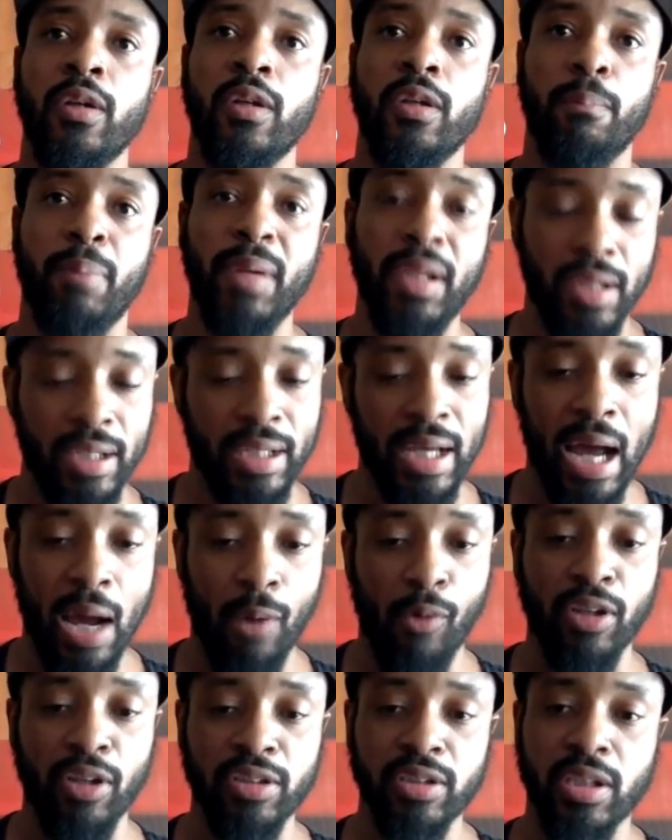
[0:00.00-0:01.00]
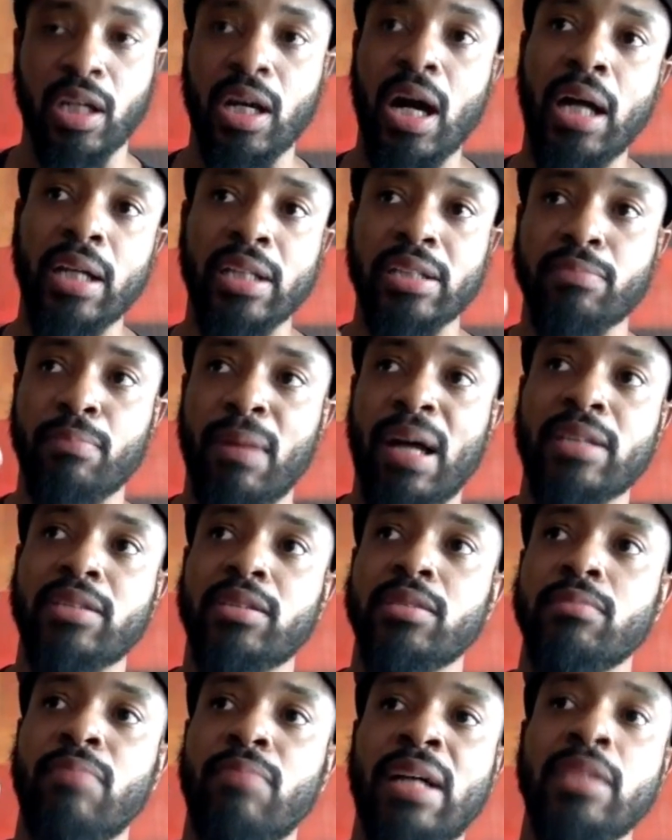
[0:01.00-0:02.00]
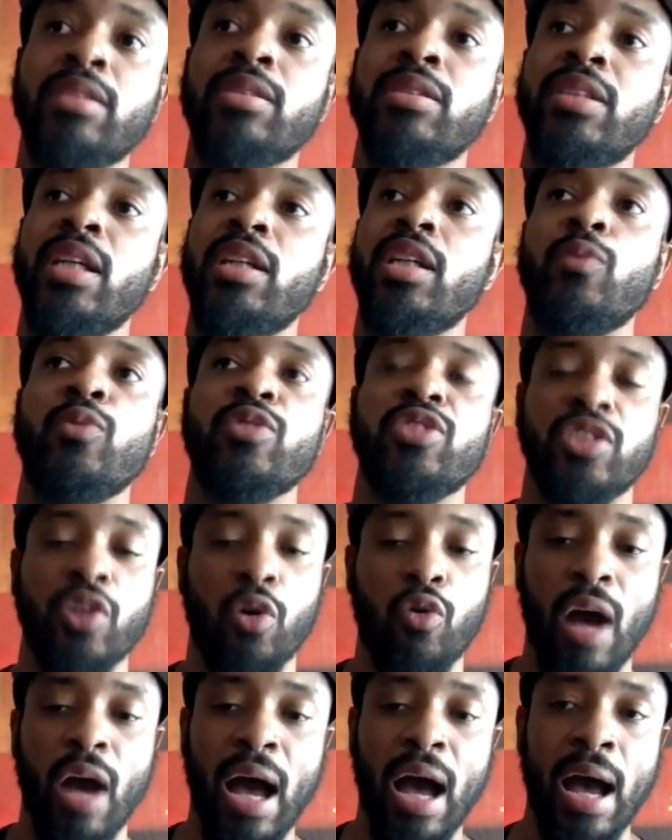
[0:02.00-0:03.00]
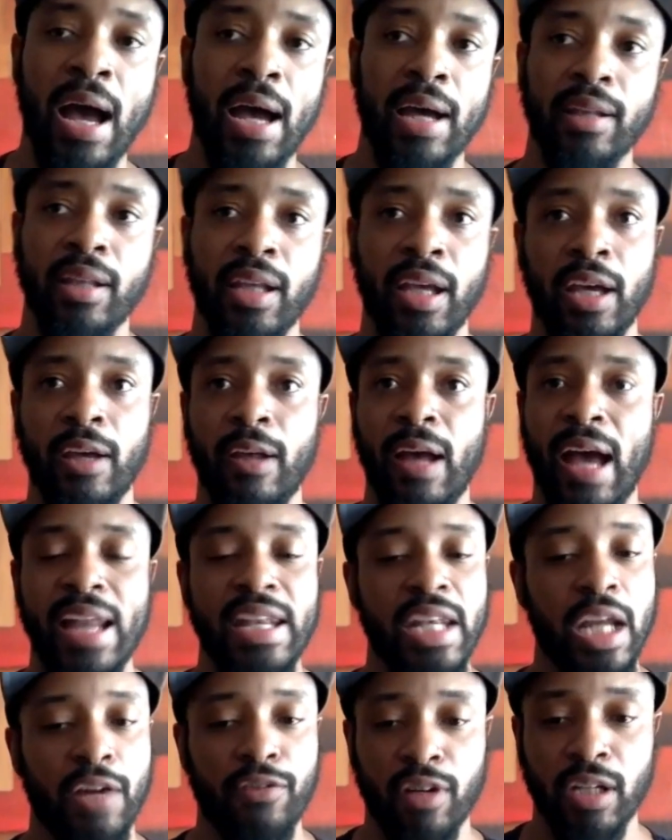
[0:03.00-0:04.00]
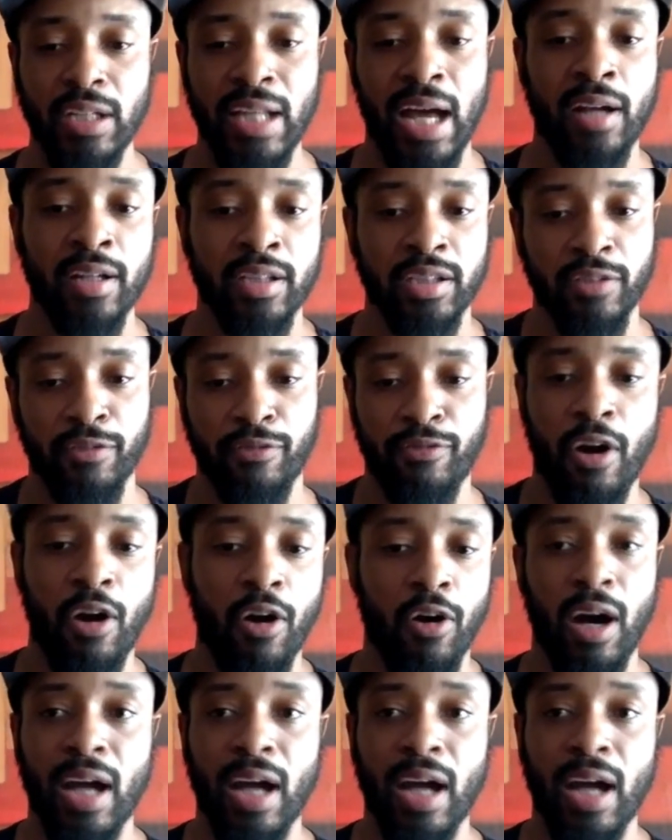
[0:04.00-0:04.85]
be the guy I was in college. My ceiling was so high that I never allowed it to fall.